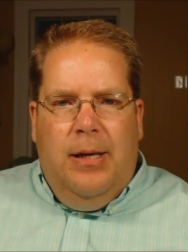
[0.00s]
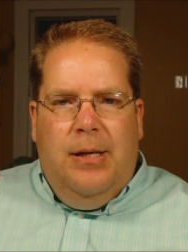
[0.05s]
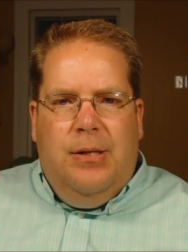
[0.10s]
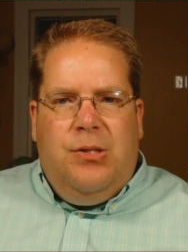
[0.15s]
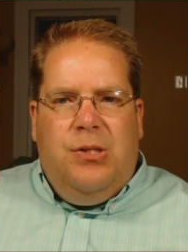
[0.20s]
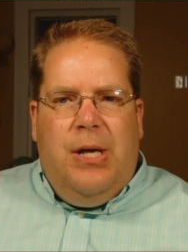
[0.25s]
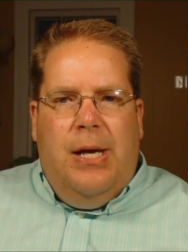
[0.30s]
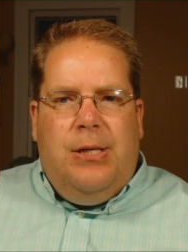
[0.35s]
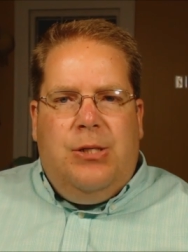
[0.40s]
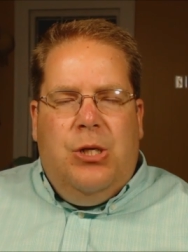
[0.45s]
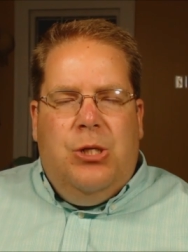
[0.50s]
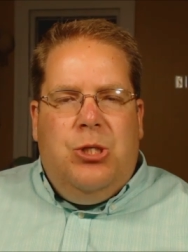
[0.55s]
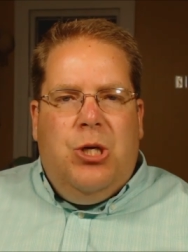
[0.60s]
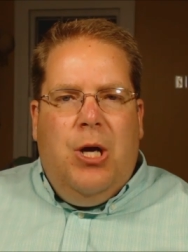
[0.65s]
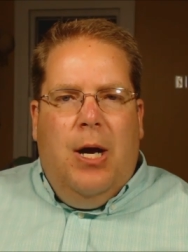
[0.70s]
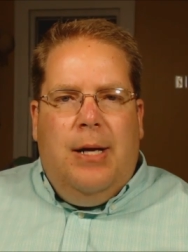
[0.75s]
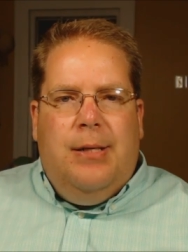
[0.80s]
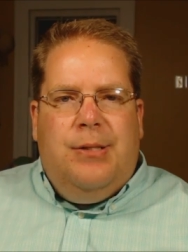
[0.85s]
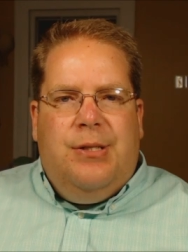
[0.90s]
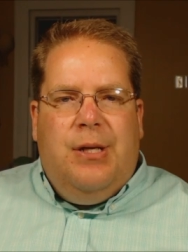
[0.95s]
It says in
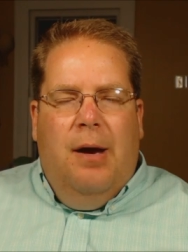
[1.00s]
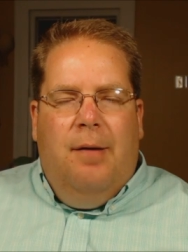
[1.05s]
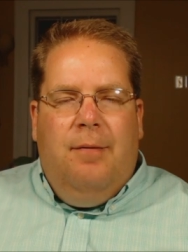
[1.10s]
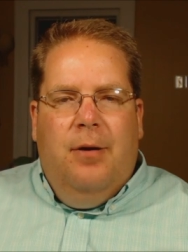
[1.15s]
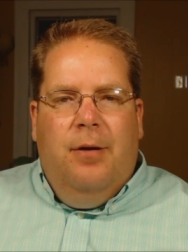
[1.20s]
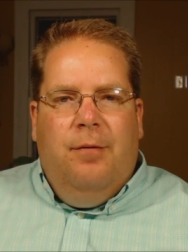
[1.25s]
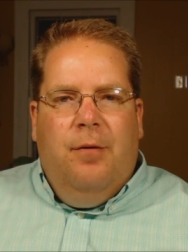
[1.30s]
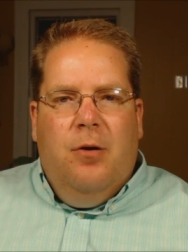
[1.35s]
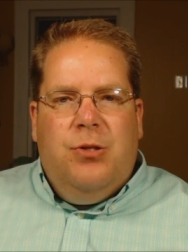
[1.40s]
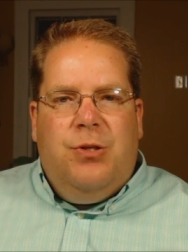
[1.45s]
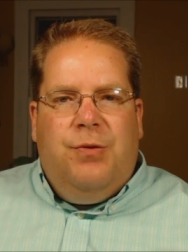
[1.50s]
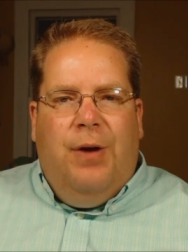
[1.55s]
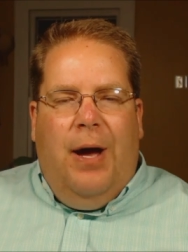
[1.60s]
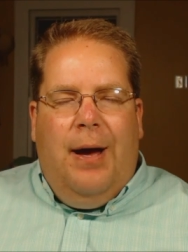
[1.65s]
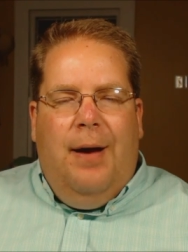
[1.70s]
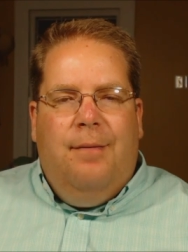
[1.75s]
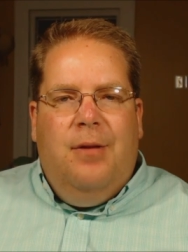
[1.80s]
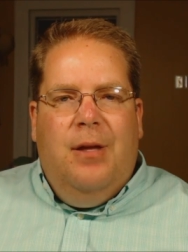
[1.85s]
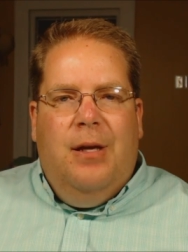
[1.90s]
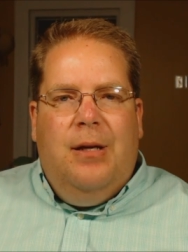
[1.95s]
John seven at verse
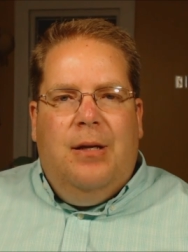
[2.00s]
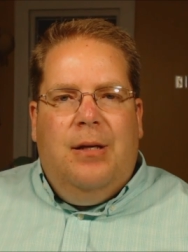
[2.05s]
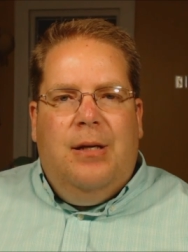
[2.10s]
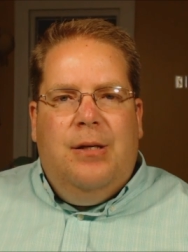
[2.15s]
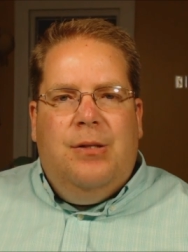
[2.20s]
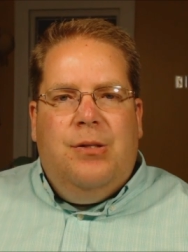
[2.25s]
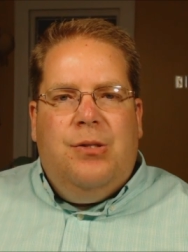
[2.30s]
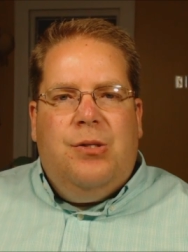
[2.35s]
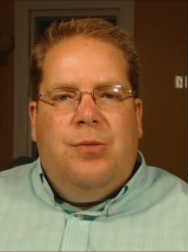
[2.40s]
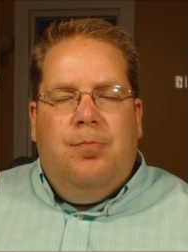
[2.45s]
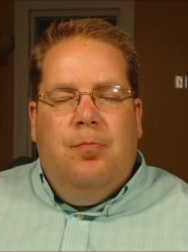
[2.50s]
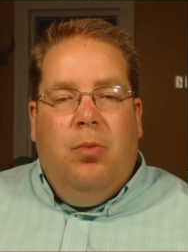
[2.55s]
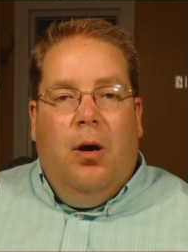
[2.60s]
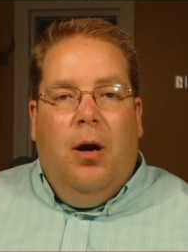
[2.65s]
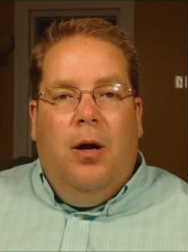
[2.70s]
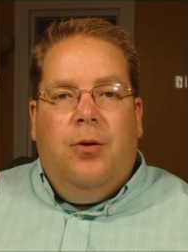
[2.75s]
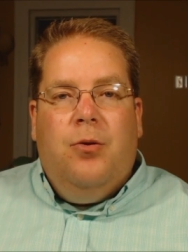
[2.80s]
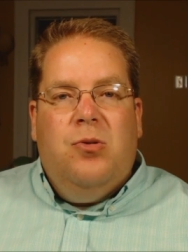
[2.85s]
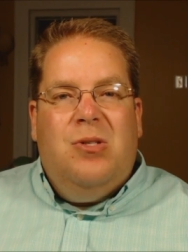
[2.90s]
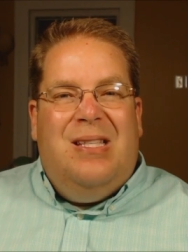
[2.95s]
five that his
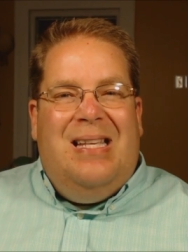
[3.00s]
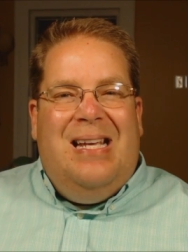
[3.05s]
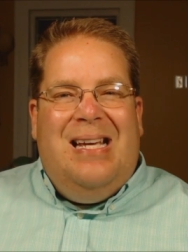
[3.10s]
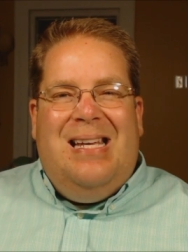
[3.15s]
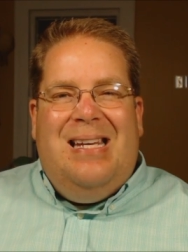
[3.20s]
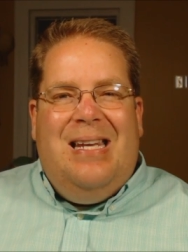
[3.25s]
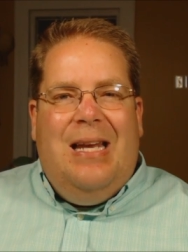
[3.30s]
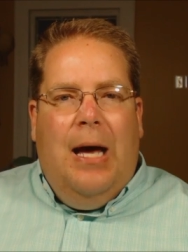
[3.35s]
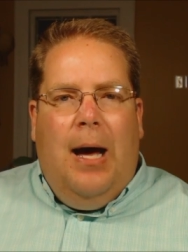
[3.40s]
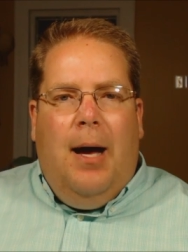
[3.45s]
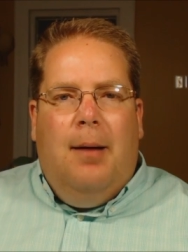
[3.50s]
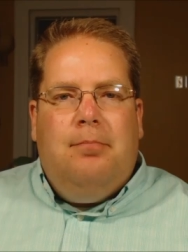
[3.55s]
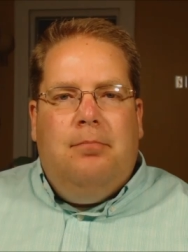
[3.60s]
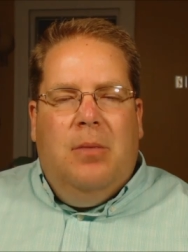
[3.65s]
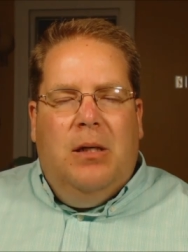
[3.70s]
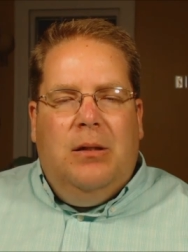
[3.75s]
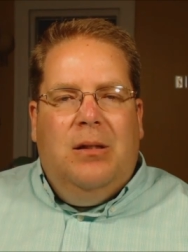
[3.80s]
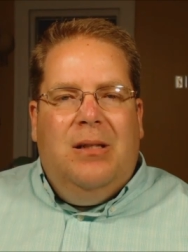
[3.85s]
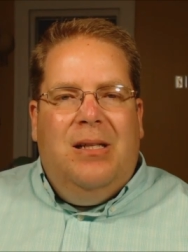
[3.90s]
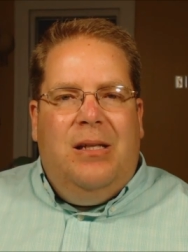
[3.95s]
brothers did not
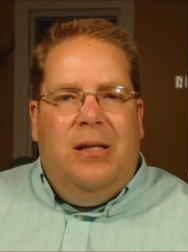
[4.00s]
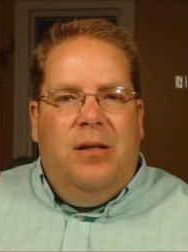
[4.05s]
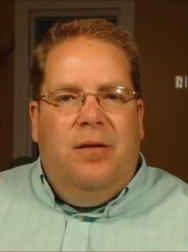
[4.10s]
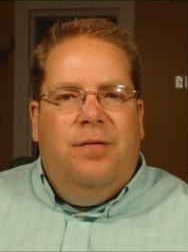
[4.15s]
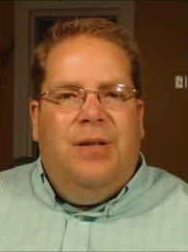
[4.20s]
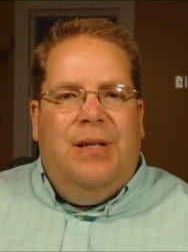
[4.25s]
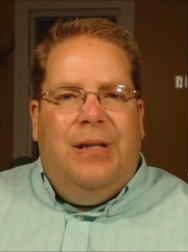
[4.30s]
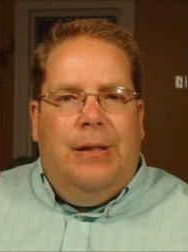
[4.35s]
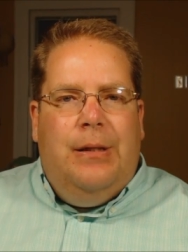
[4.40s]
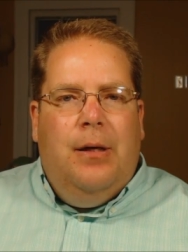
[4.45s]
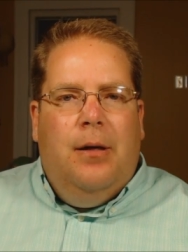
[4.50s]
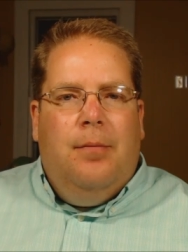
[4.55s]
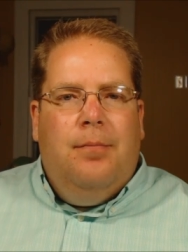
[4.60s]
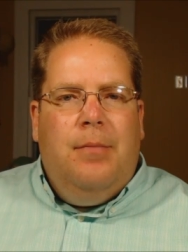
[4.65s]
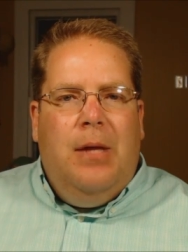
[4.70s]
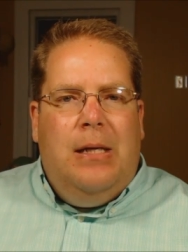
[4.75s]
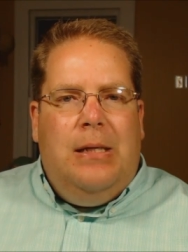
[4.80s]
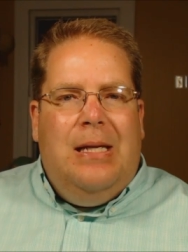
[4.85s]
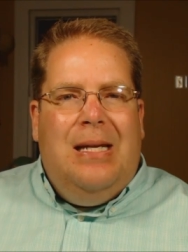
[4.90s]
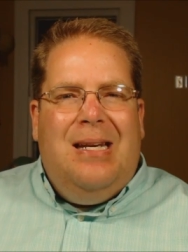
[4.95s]
believe him.
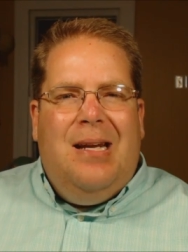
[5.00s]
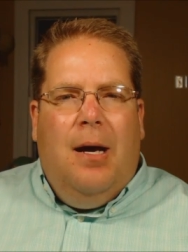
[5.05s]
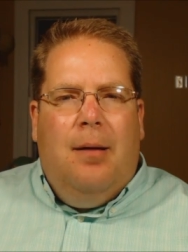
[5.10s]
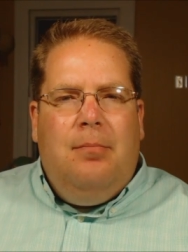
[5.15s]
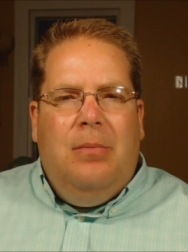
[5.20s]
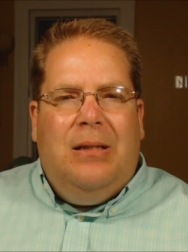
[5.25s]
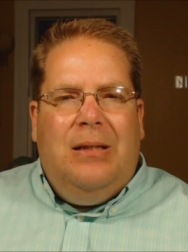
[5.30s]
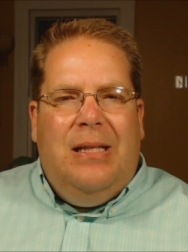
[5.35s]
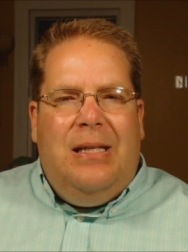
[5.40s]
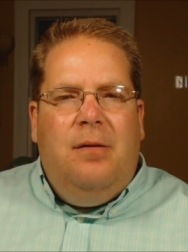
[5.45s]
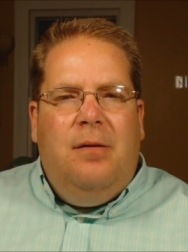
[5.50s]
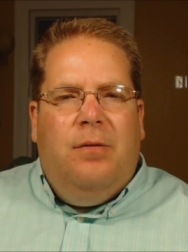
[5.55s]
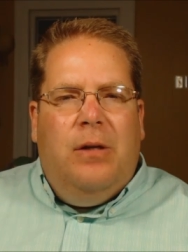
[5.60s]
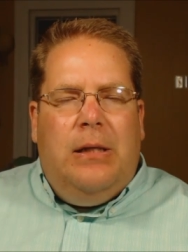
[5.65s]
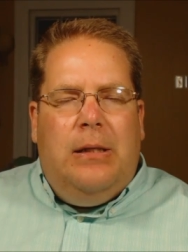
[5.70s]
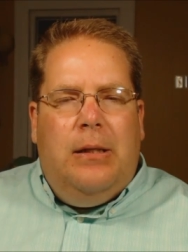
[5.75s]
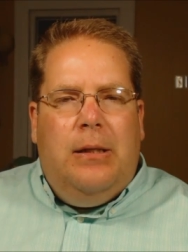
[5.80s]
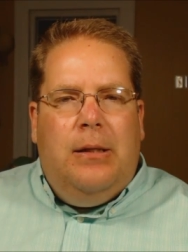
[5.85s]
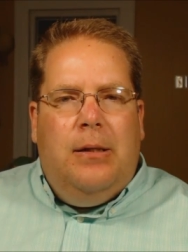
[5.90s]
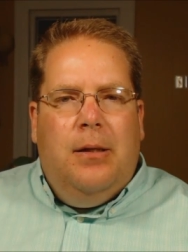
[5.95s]
They did not believe
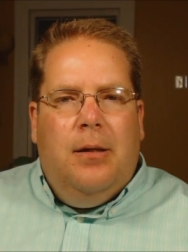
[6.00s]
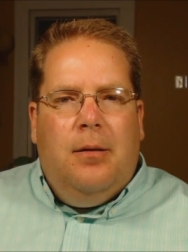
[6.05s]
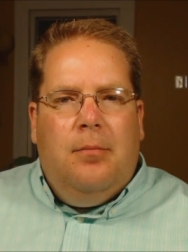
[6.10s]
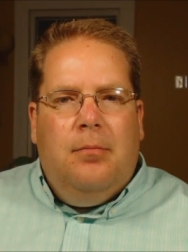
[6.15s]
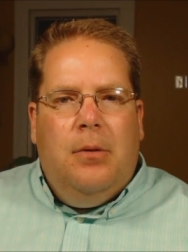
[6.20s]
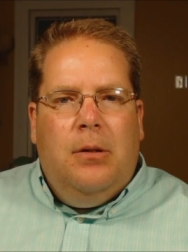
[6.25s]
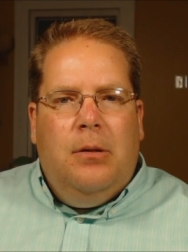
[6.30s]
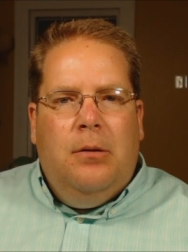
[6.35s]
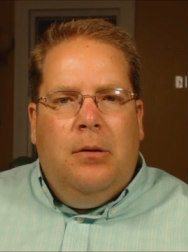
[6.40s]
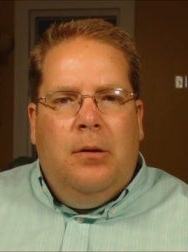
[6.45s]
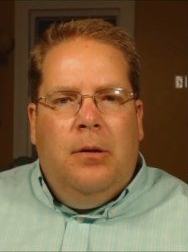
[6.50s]
in him.